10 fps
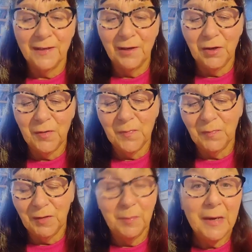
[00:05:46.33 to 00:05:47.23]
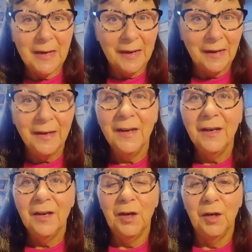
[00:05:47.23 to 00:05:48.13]
to me
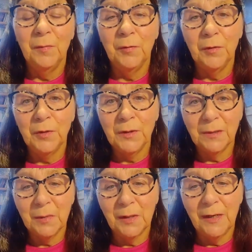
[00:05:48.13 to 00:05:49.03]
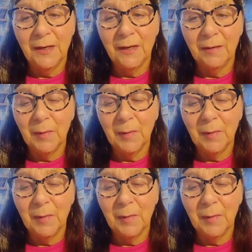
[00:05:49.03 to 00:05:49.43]
through using my Healy.